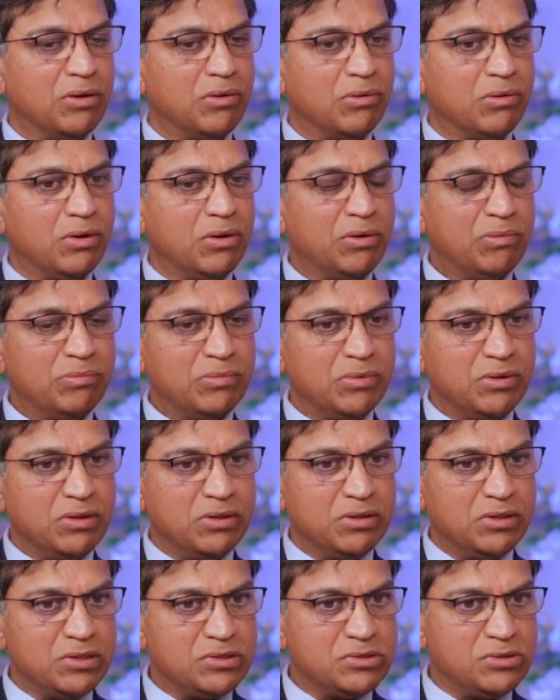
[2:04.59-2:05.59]
You know,
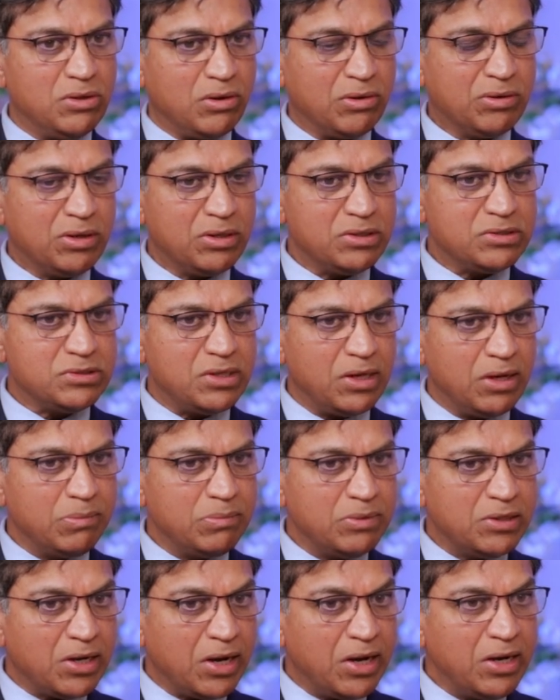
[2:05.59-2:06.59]
this doctor is
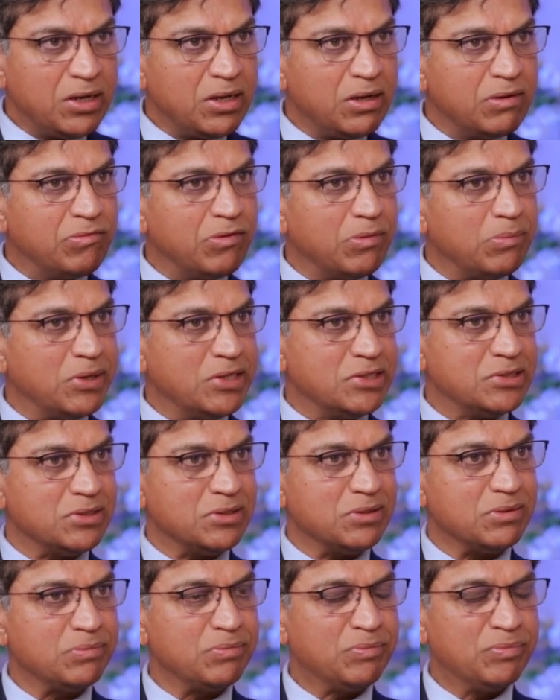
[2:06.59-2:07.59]
telling me the right information.